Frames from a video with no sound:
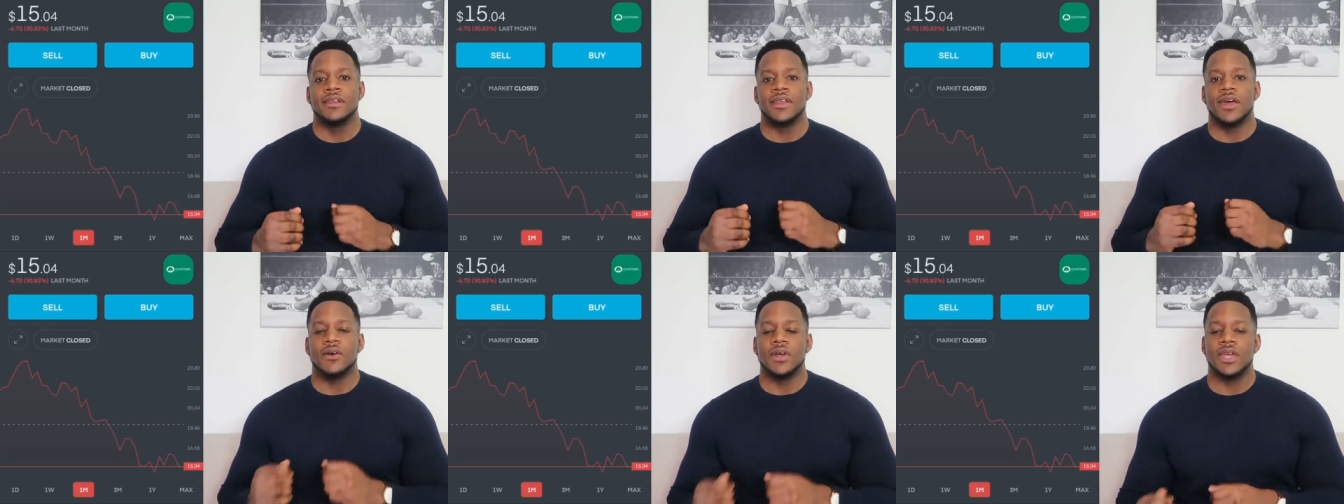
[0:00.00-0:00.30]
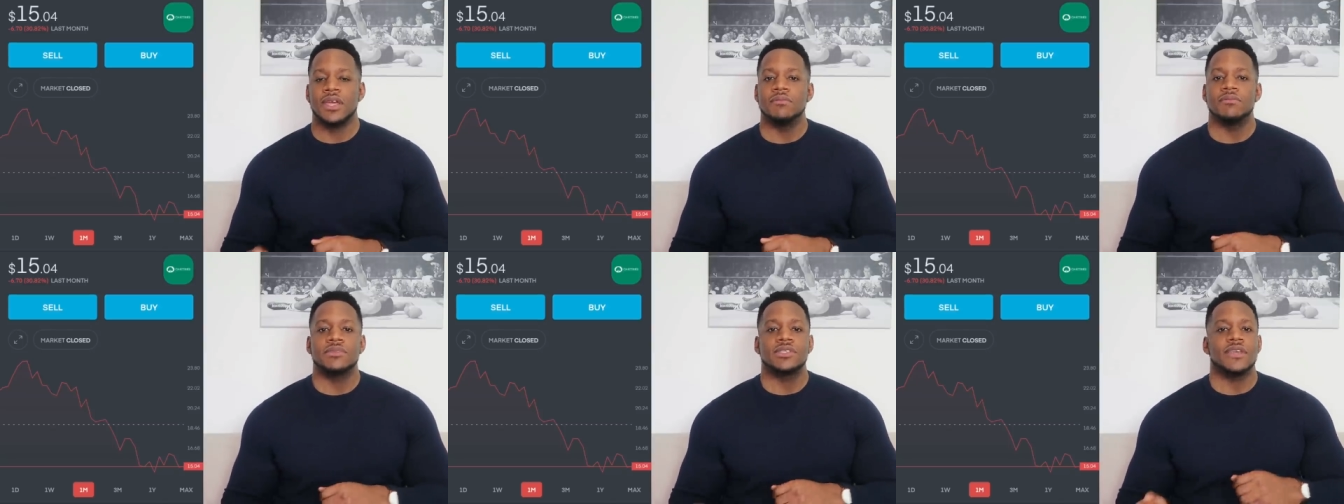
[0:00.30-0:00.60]
Now
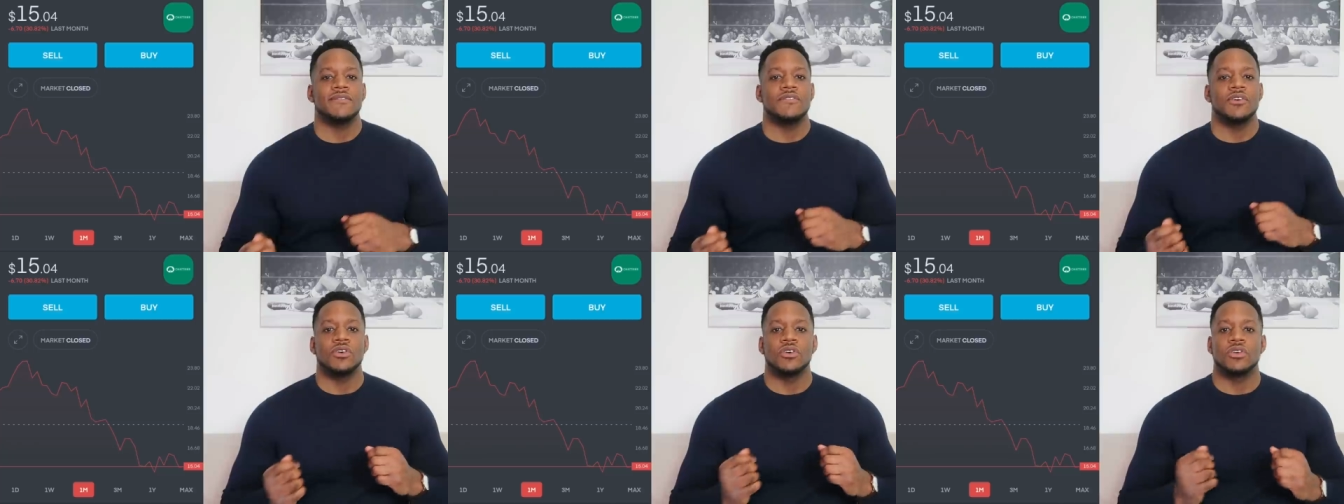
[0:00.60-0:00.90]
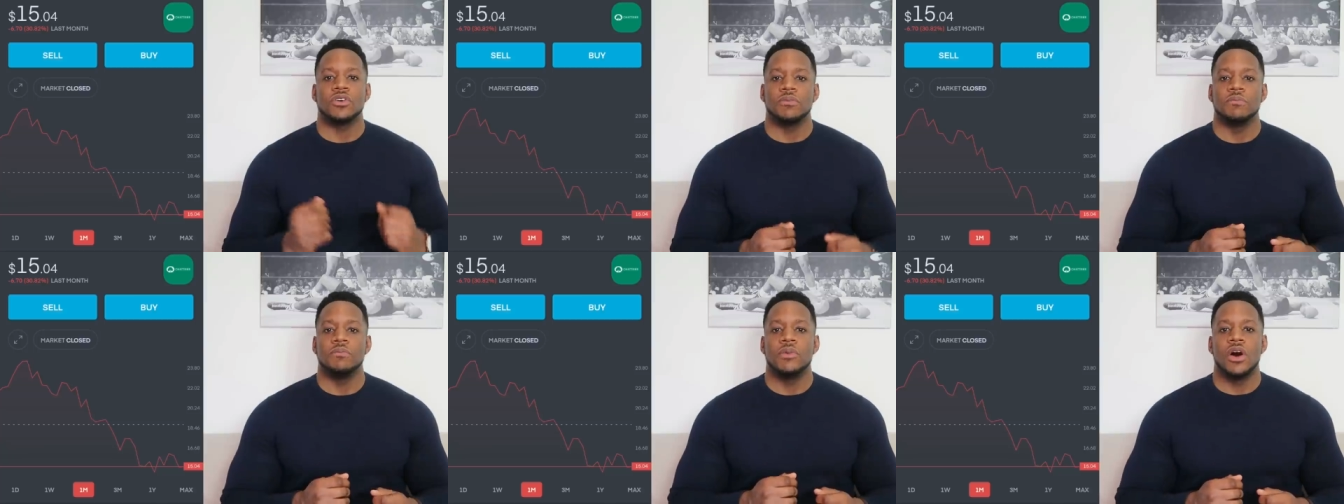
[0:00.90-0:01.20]
HIMS, they've got
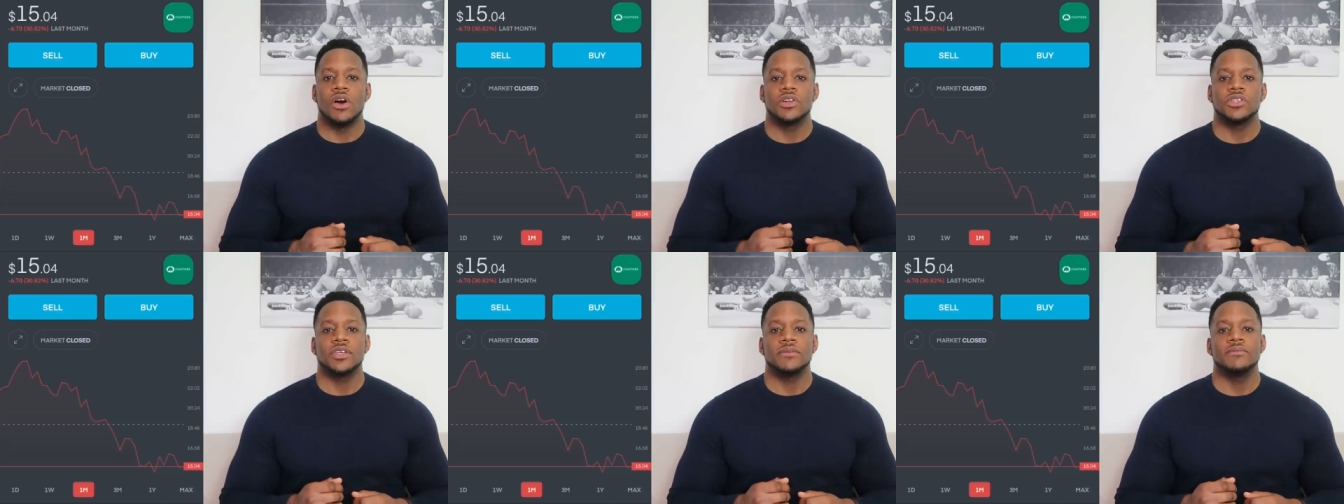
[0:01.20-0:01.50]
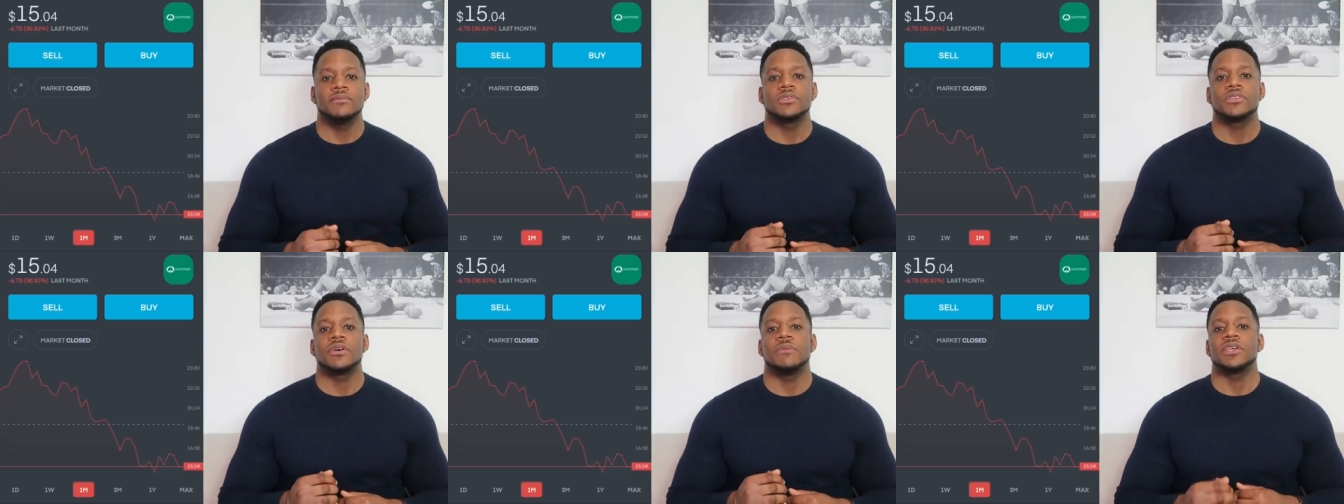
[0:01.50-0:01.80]
a good
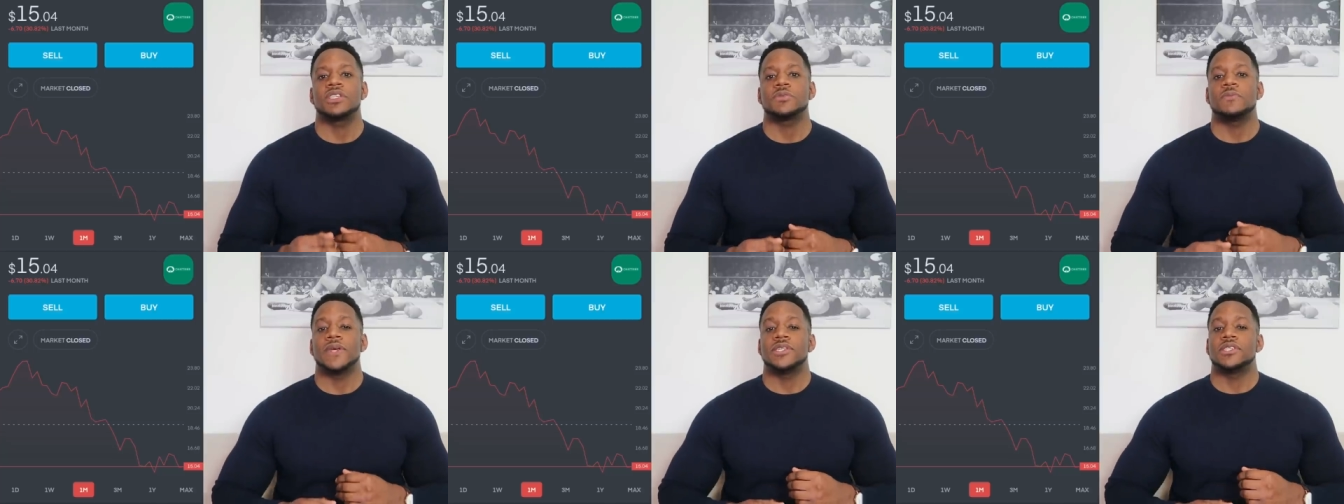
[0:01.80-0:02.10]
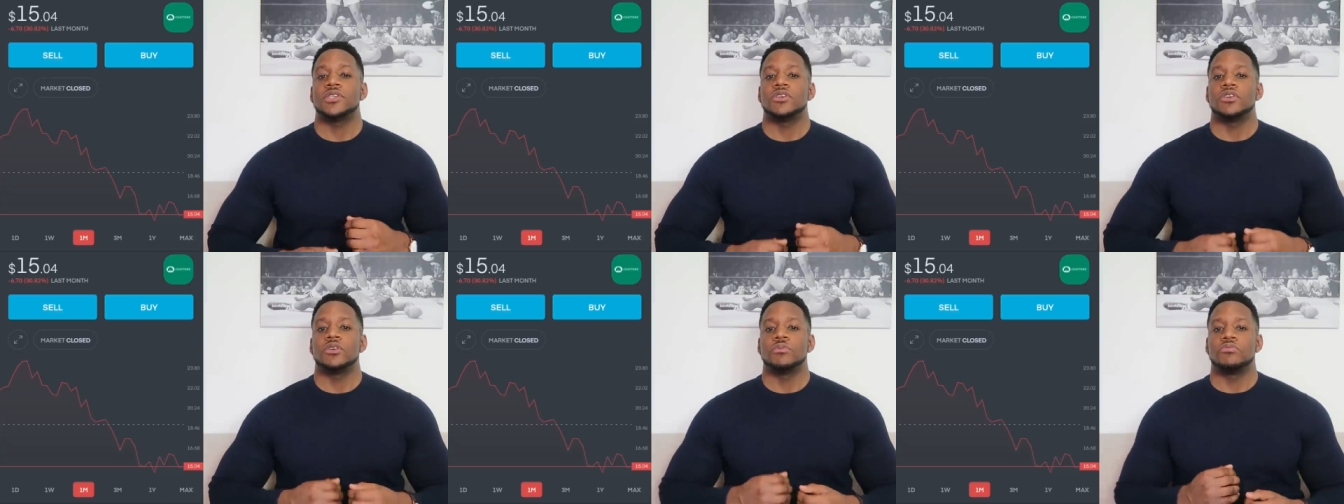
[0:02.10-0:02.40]
margin, so I'm
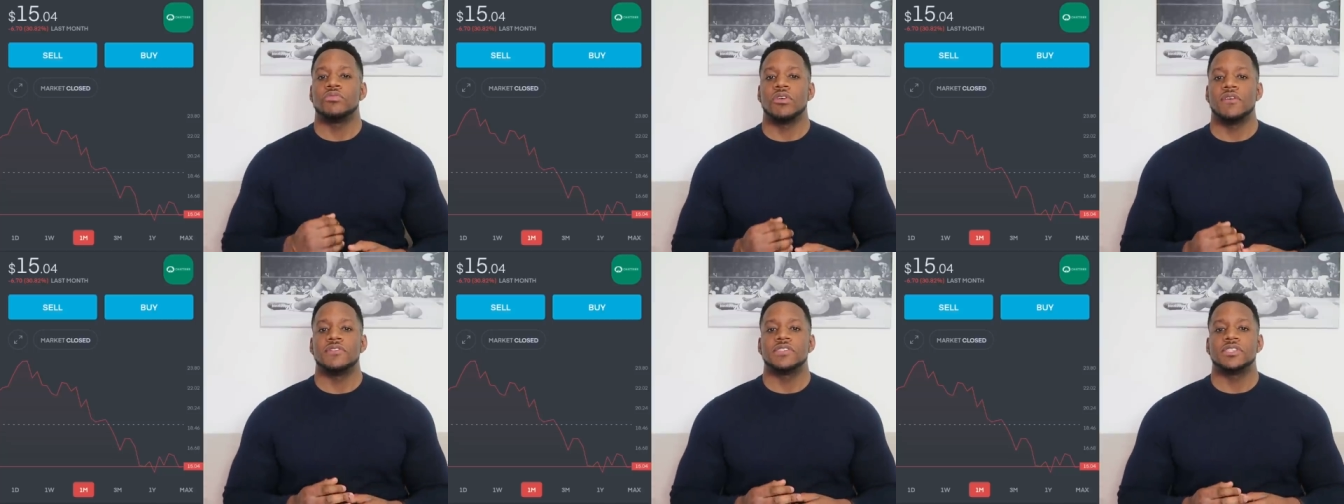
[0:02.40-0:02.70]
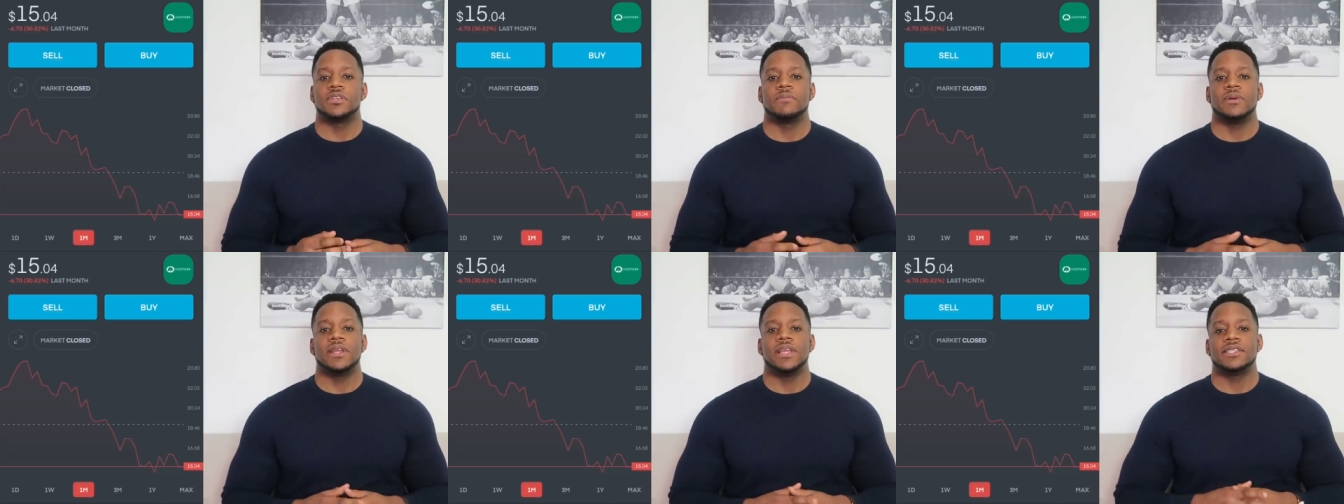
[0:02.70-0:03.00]
expecting good
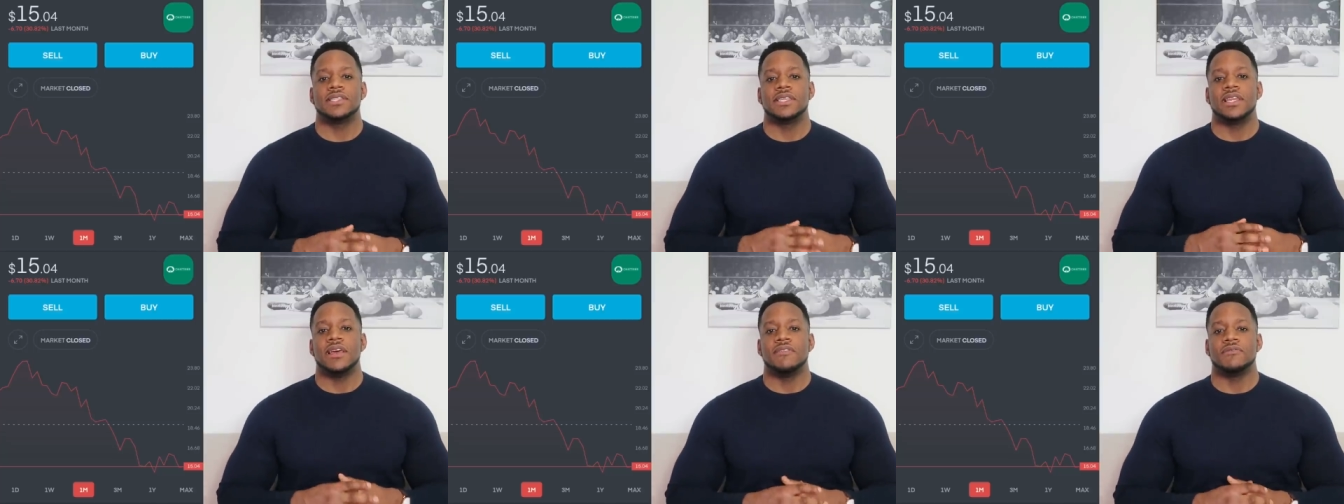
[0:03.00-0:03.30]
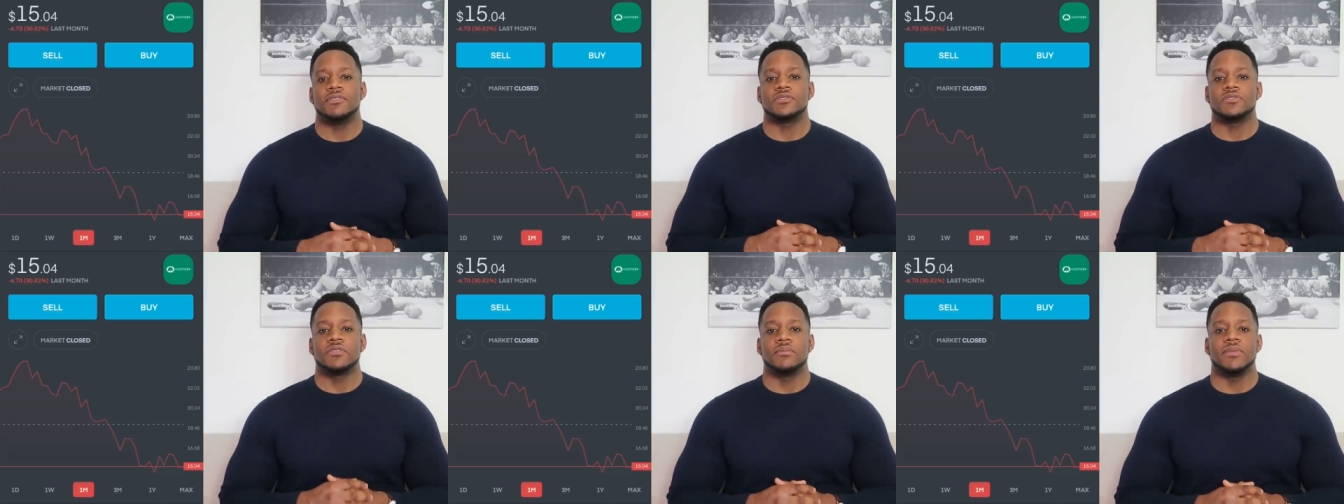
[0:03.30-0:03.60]
profitability
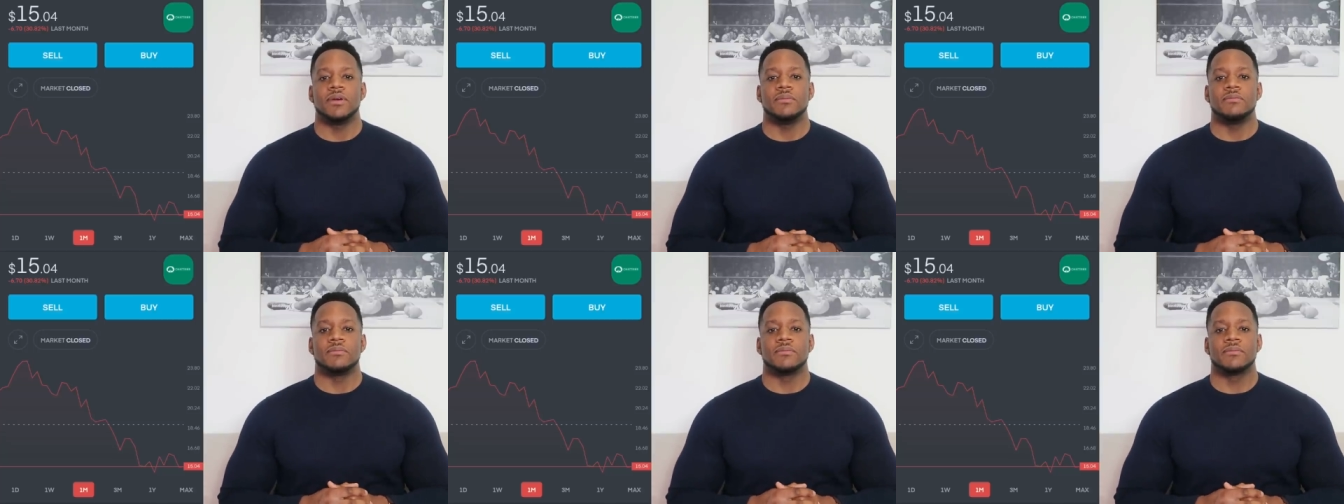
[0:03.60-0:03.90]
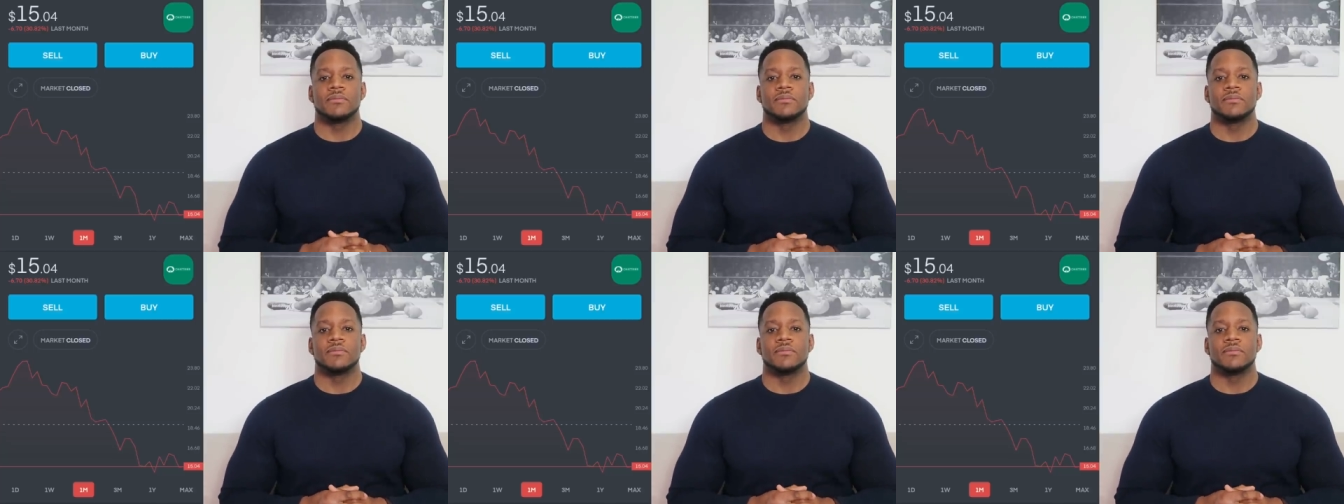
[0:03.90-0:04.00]
levels from them.